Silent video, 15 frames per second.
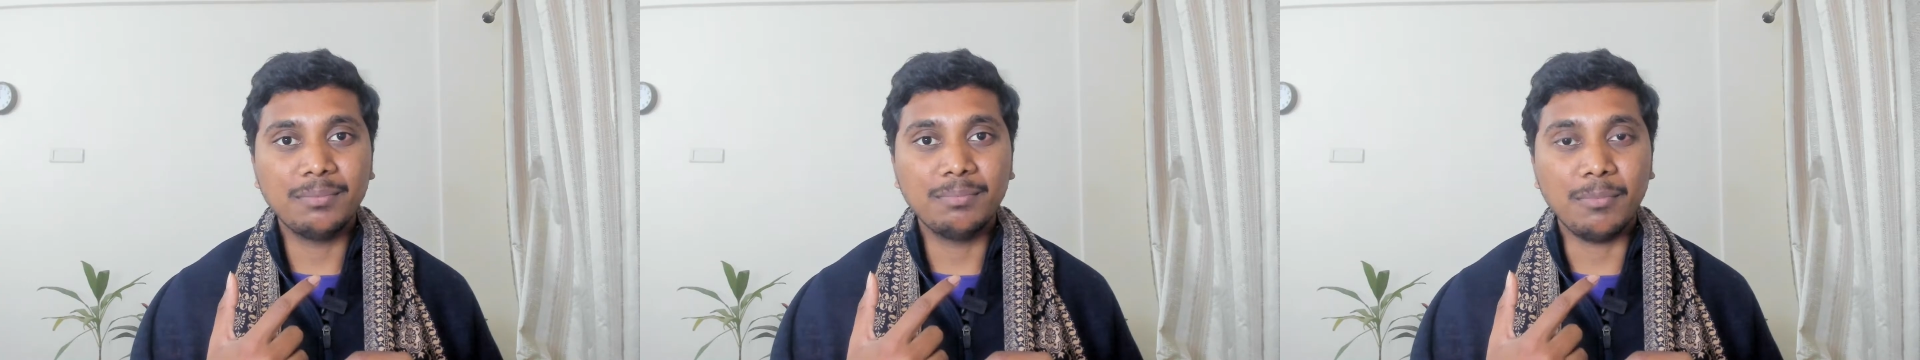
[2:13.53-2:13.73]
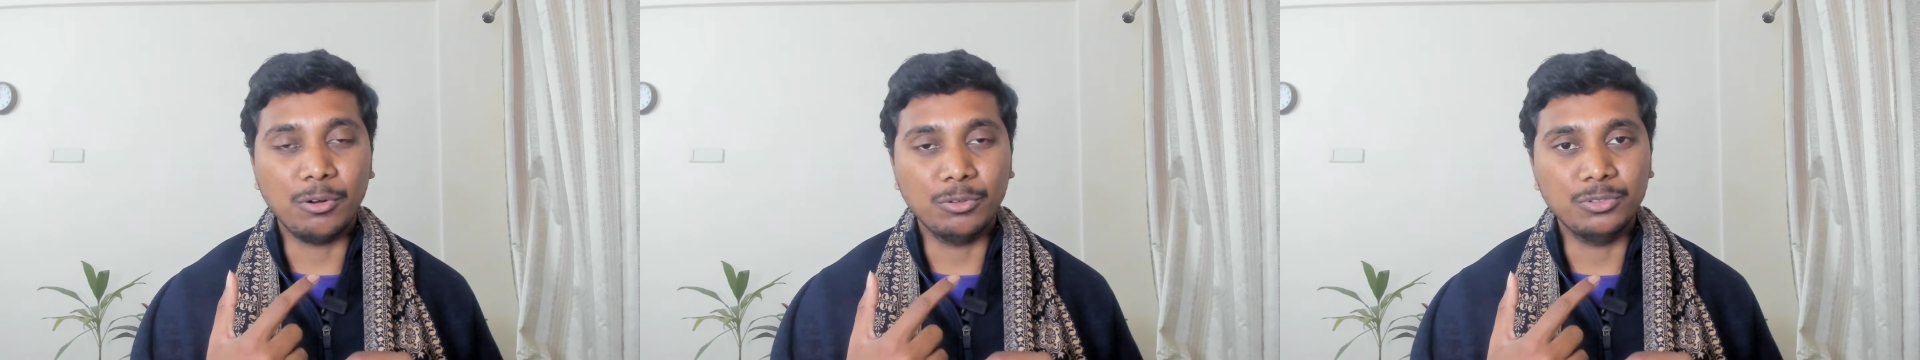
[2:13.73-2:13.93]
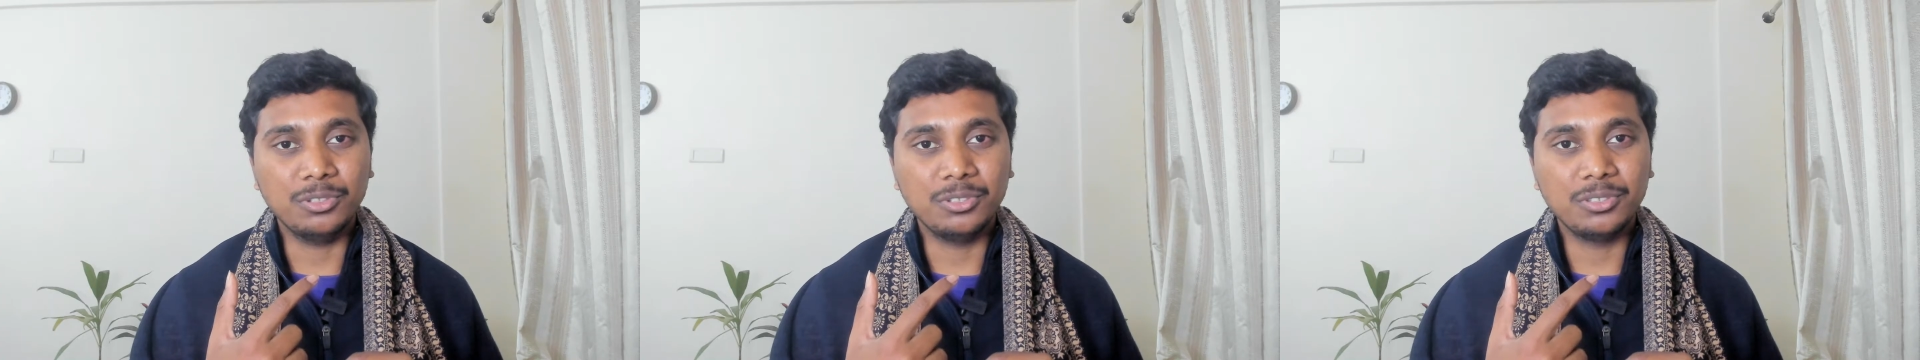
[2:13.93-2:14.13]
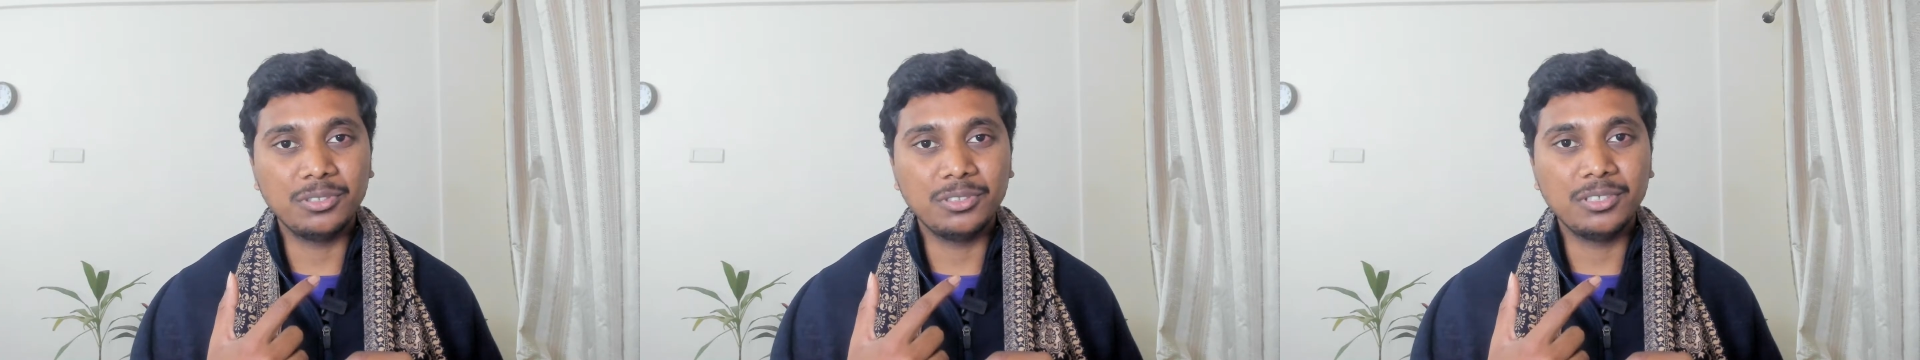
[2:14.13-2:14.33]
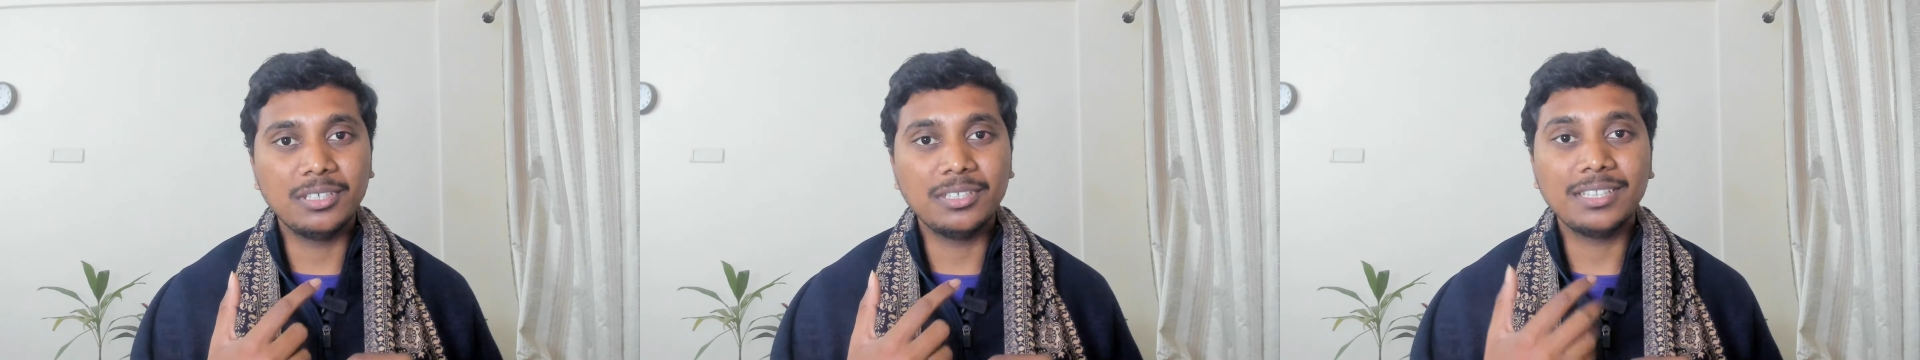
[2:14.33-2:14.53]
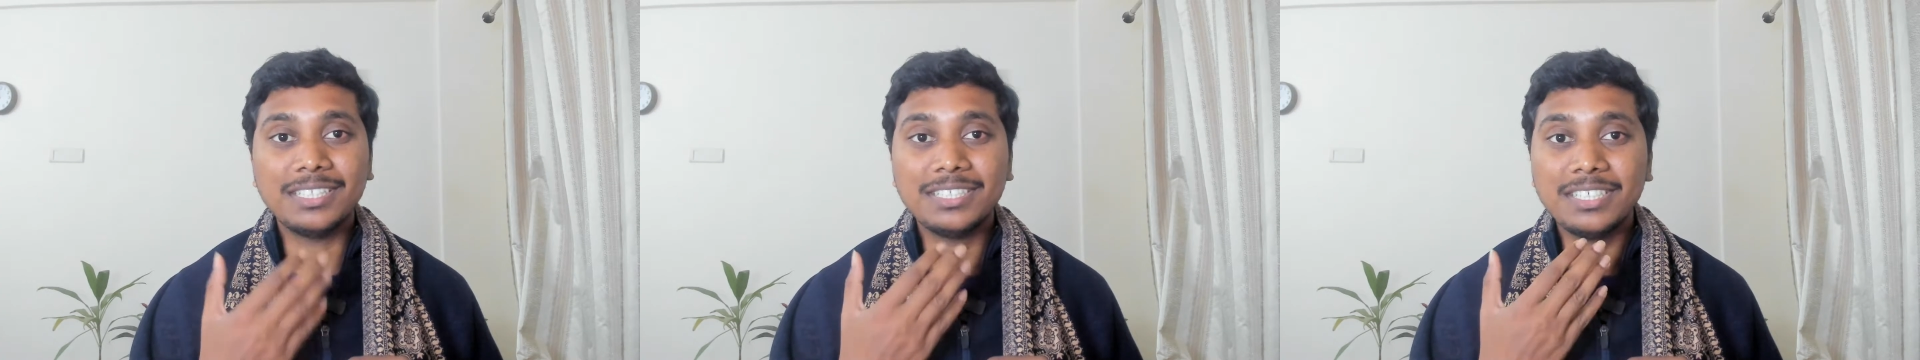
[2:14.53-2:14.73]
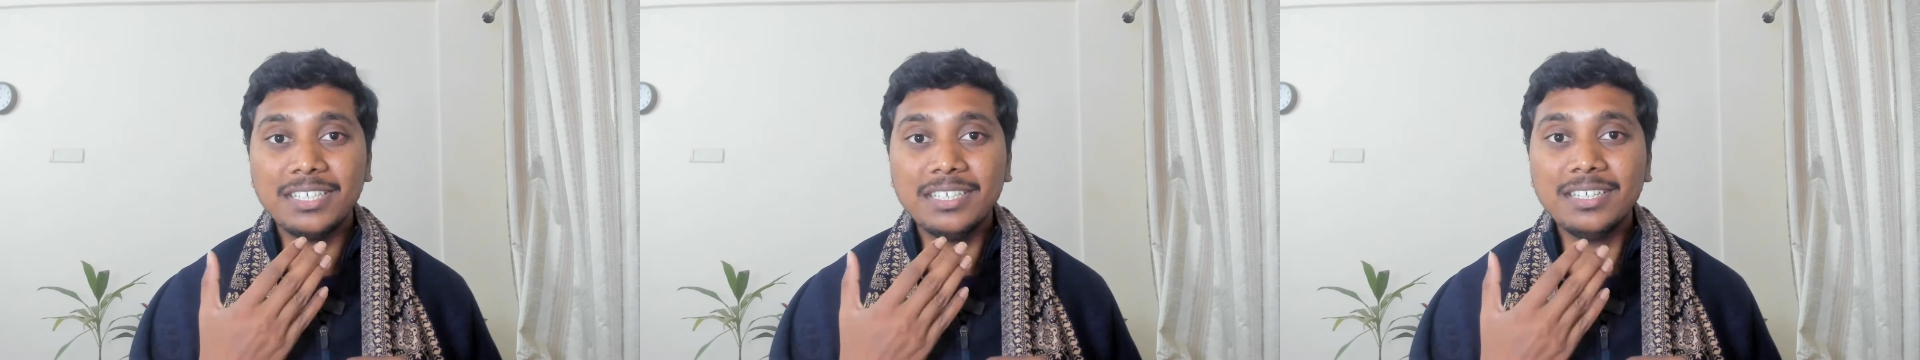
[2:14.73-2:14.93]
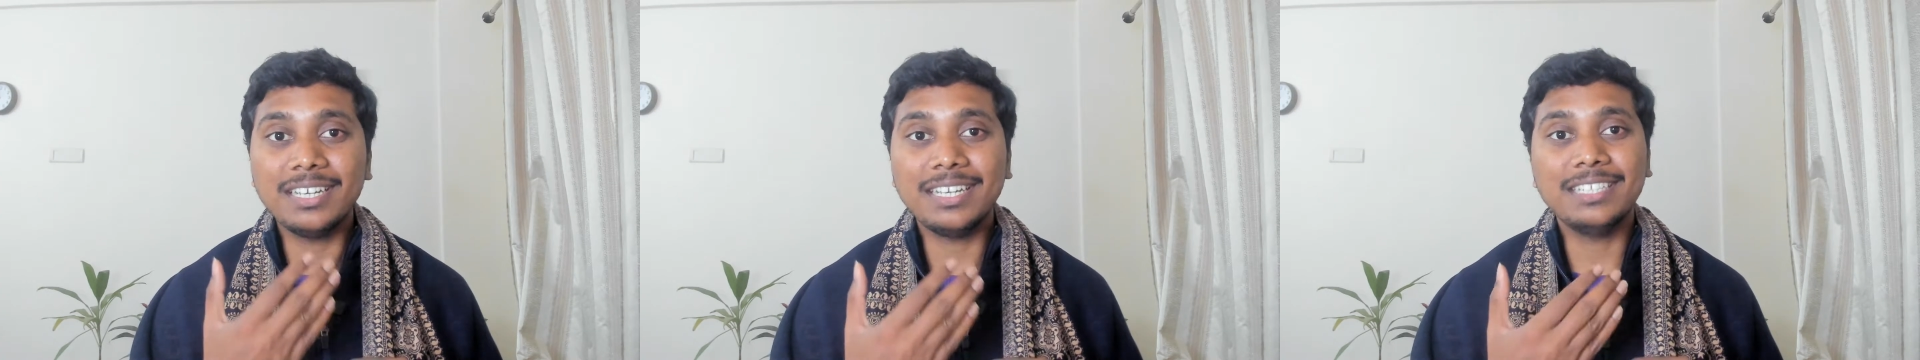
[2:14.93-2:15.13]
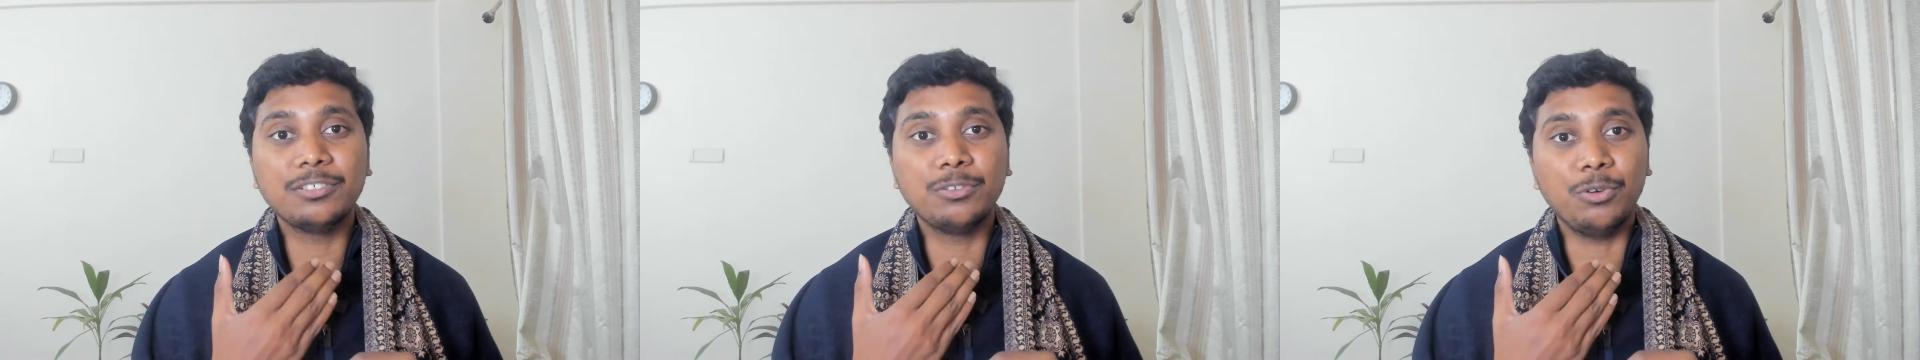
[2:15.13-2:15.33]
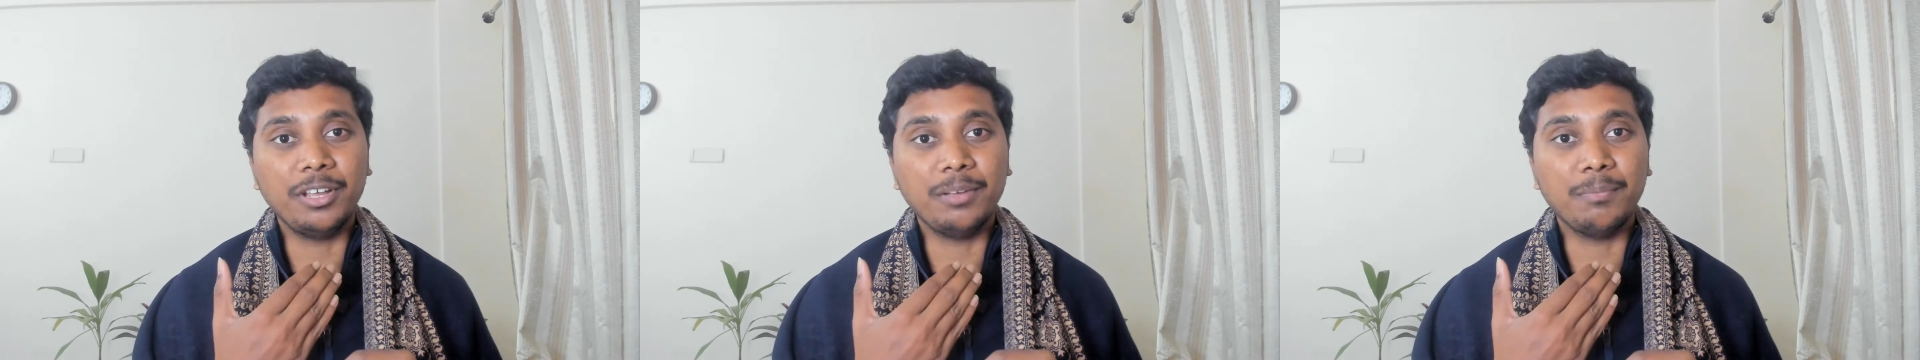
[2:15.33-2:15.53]
mouth. The chin is
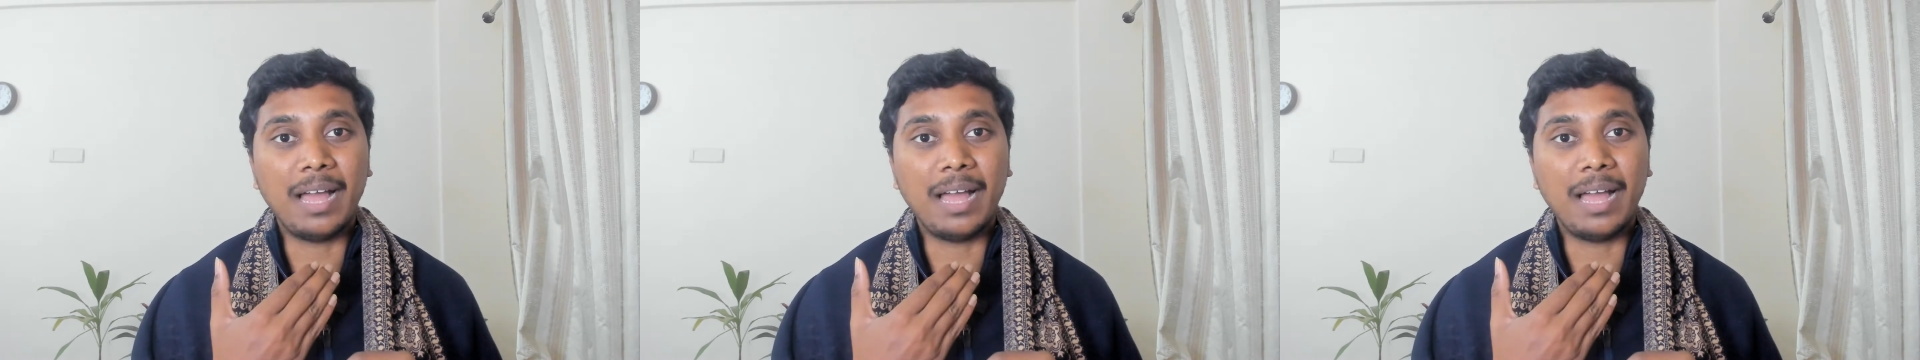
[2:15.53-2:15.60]
going